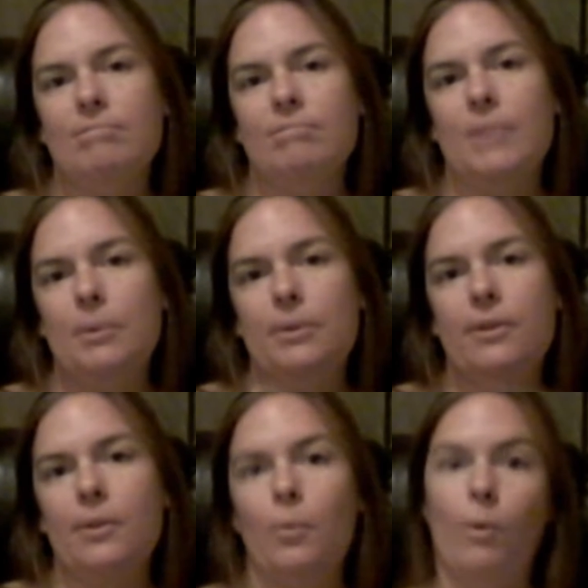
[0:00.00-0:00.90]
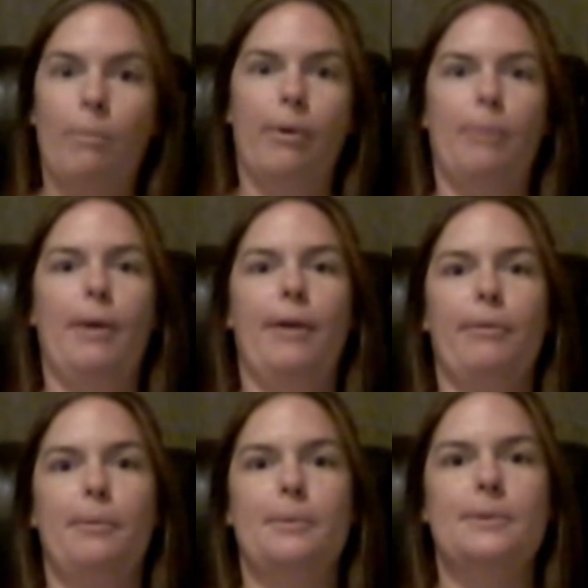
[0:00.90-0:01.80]
maybe you're at a Walmart
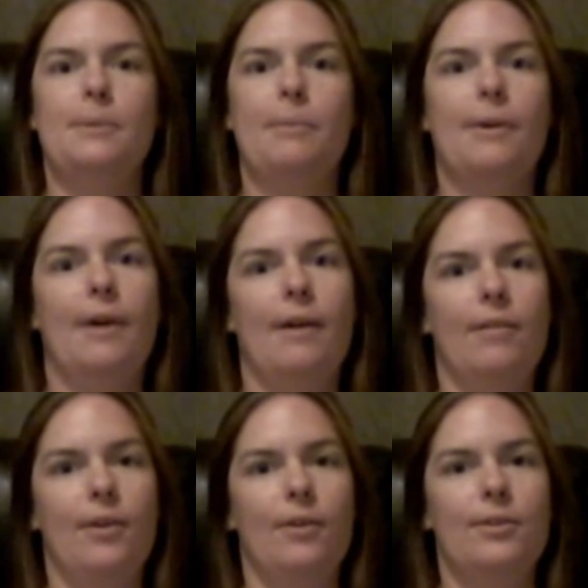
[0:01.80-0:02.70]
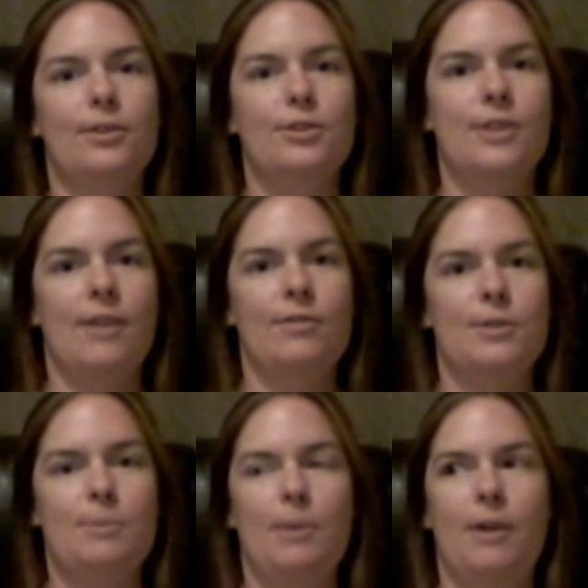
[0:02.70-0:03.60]
rather or something, I don't know, and you just have a
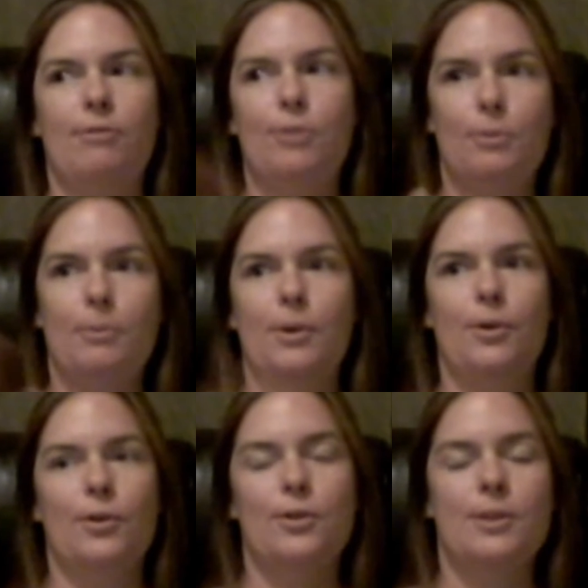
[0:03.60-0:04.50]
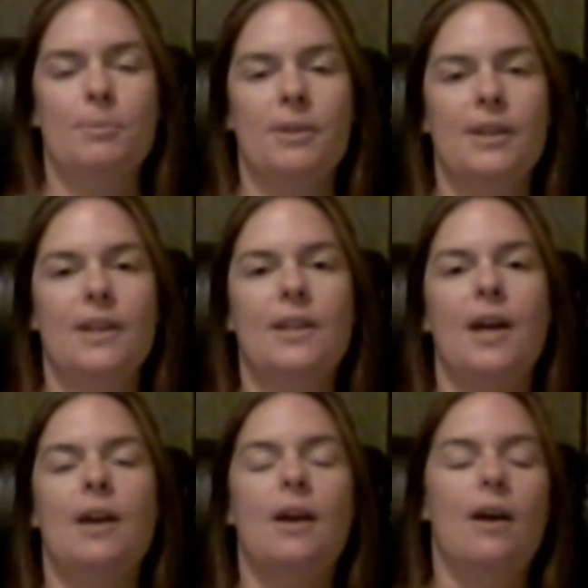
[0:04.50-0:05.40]
spot for the mirror or something like
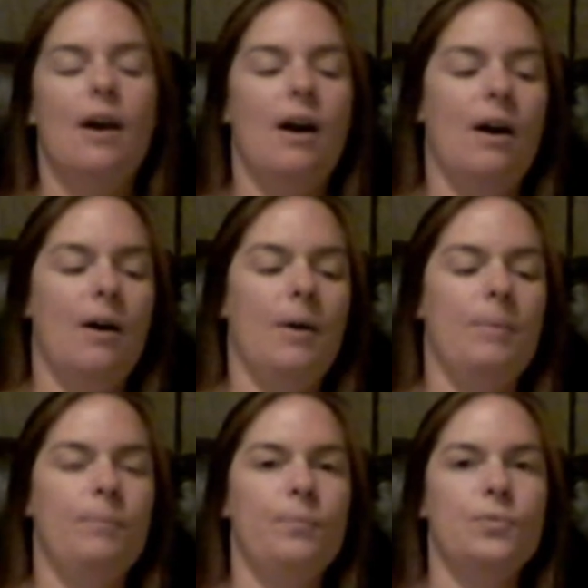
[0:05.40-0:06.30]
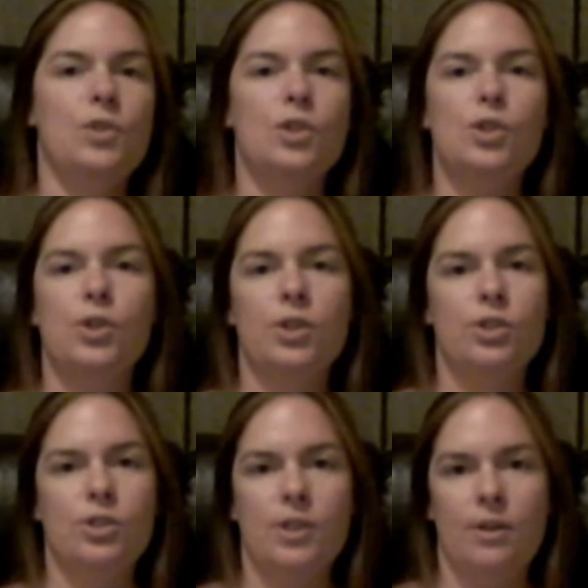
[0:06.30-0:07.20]
that, just look at
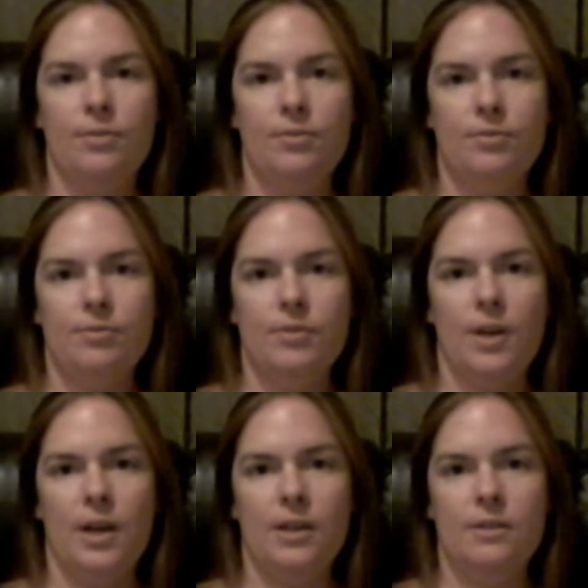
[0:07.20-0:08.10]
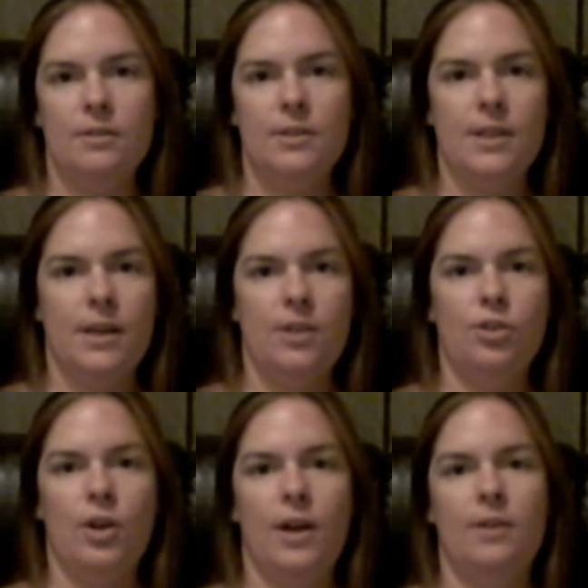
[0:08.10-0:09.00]
yourself and say it in
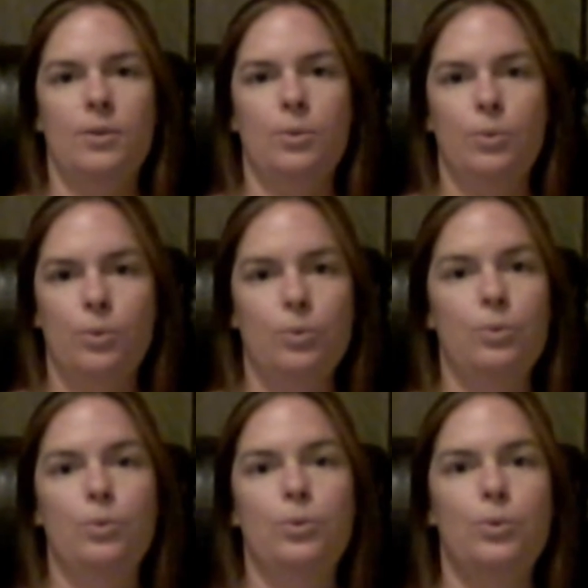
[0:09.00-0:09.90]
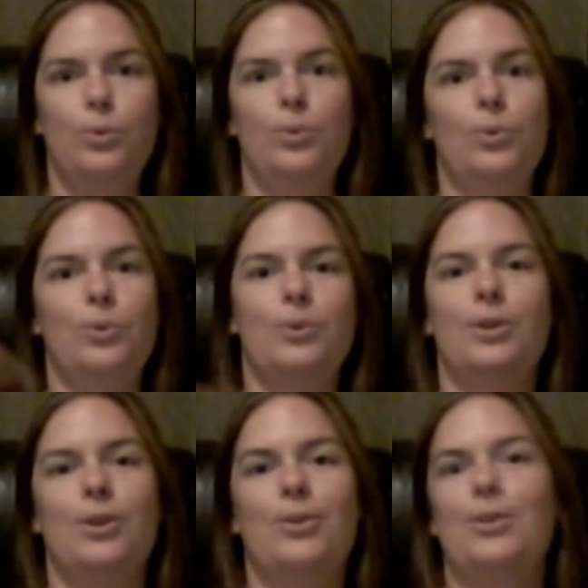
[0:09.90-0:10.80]
your head.
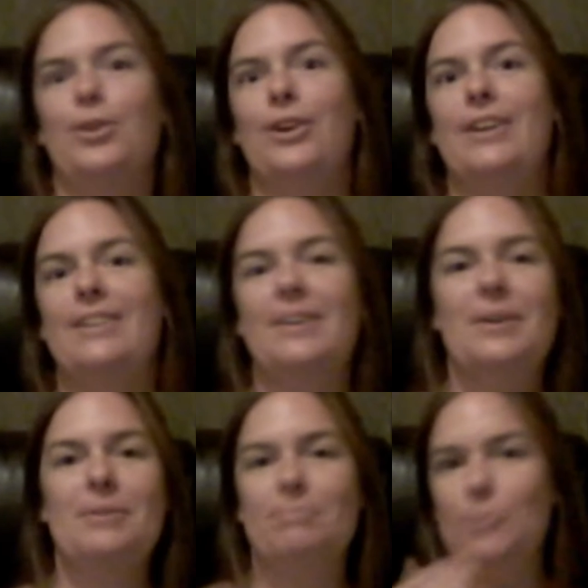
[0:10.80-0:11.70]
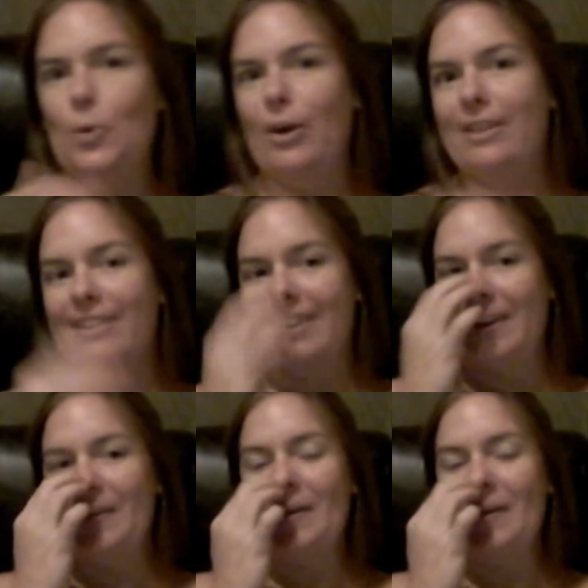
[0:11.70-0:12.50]
In your head, quietly.